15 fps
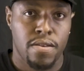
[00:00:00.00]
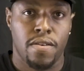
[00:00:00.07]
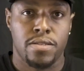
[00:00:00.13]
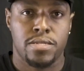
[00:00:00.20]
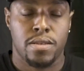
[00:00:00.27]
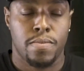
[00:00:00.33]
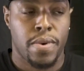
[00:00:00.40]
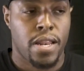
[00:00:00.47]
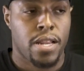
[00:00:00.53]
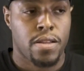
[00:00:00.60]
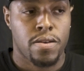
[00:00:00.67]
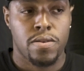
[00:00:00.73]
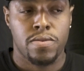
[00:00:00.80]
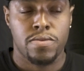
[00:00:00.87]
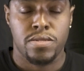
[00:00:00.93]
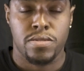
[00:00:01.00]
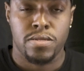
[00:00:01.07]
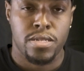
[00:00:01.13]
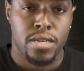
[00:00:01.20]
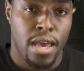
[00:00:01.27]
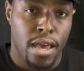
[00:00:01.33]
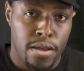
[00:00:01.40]
Somebody to hold you
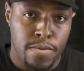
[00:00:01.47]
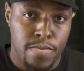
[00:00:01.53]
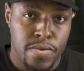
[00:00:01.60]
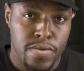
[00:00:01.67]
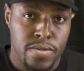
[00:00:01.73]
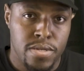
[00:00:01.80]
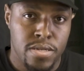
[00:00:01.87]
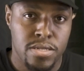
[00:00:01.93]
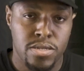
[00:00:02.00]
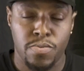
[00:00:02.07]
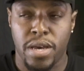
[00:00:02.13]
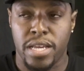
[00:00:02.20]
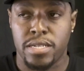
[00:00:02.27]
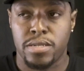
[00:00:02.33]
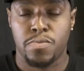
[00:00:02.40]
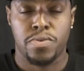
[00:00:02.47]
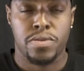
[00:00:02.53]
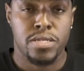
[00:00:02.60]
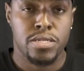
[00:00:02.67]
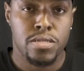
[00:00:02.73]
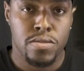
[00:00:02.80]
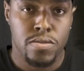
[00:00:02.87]
accountable, somebody to
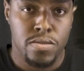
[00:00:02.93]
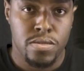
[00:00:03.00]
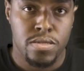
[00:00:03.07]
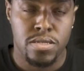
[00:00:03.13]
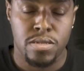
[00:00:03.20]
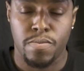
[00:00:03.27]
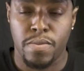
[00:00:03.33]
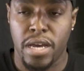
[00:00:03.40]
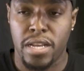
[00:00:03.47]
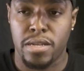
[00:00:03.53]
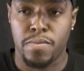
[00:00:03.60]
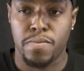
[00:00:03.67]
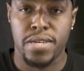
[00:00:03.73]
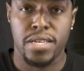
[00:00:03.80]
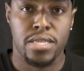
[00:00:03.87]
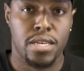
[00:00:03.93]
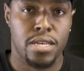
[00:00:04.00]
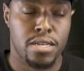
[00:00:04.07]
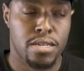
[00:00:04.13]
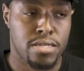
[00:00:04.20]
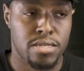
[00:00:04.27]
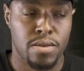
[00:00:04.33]
push you, somebody to be
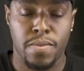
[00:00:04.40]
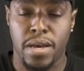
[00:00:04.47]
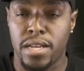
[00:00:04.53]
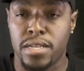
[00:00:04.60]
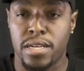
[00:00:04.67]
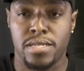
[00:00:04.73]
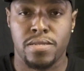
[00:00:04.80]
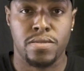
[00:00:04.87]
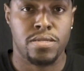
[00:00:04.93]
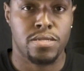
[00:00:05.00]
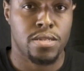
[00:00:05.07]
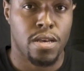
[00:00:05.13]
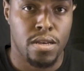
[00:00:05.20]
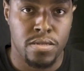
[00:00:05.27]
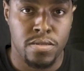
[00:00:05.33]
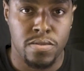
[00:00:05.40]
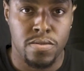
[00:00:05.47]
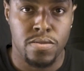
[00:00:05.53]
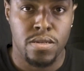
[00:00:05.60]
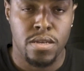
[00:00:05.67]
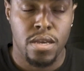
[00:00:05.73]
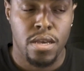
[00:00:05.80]
there, somebody that you could talk
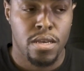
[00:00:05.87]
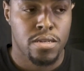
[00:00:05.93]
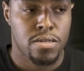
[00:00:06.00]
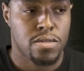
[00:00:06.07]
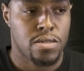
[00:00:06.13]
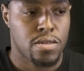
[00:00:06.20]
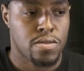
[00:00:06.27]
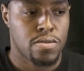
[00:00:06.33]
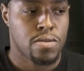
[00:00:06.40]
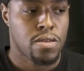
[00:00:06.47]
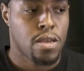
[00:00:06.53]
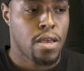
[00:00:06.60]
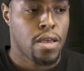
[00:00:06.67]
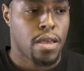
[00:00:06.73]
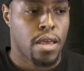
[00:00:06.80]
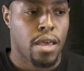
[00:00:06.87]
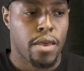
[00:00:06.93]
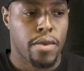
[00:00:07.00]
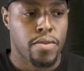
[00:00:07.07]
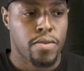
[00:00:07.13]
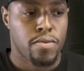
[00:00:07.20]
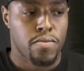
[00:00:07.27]
to, you know.
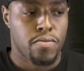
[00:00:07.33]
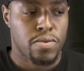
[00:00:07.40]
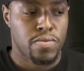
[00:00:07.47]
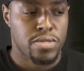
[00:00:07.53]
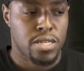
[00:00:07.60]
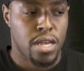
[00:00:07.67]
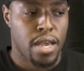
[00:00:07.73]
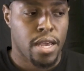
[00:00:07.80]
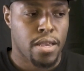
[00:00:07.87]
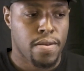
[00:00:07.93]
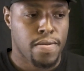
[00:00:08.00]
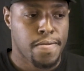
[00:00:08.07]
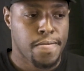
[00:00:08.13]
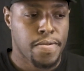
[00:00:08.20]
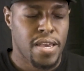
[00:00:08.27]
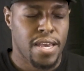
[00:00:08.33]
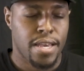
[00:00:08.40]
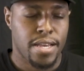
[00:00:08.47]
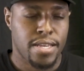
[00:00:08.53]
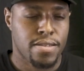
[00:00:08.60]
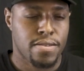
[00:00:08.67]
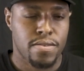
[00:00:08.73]
And we was like, we
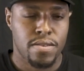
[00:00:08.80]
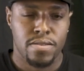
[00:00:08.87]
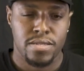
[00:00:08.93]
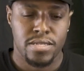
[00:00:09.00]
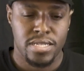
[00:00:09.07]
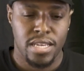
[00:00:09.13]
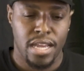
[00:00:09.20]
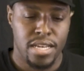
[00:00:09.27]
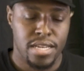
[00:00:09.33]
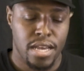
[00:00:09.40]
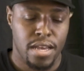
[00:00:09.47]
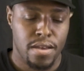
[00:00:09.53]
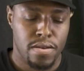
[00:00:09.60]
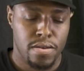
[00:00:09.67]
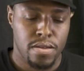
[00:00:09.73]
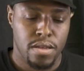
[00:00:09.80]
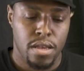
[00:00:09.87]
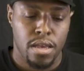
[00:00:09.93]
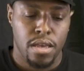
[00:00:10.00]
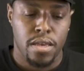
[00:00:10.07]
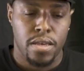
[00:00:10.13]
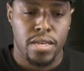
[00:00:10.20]
had sat down,
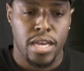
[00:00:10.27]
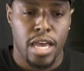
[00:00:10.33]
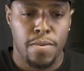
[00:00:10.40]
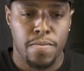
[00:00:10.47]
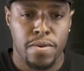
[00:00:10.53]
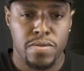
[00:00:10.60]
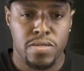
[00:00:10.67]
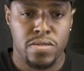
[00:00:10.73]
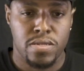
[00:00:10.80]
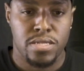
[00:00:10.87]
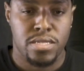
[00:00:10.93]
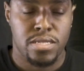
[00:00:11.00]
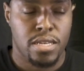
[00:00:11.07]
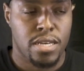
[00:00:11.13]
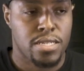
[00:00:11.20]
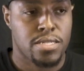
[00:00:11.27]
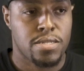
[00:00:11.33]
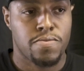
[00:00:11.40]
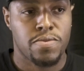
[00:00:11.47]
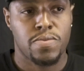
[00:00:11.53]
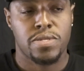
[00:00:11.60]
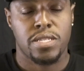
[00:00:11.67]
came up to a
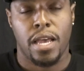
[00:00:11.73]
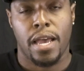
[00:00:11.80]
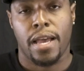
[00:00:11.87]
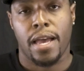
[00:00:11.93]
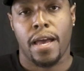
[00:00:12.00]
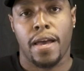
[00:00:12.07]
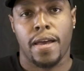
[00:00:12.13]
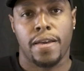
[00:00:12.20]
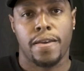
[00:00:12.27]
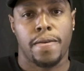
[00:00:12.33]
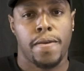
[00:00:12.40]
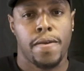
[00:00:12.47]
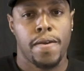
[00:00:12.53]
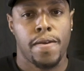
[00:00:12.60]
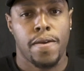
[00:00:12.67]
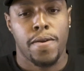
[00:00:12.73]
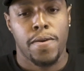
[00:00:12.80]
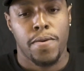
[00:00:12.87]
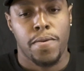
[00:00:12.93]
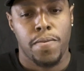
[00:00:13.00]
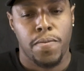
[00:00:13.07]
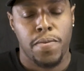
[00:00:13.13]
discussion. We was like, all right,
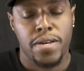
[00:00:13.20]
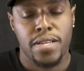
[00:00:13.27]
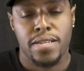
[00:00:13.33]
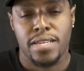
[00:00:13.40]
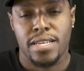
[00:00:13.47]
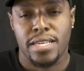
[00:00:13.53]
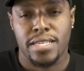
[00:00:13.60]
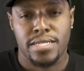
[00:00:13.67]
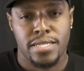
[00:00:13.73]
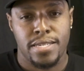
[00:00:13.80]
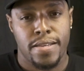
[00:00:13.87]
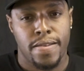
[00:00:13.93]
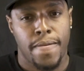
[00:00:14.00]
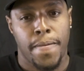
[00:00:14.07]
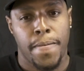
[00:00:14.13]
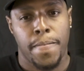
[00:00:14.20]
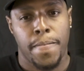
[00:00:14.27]
what is it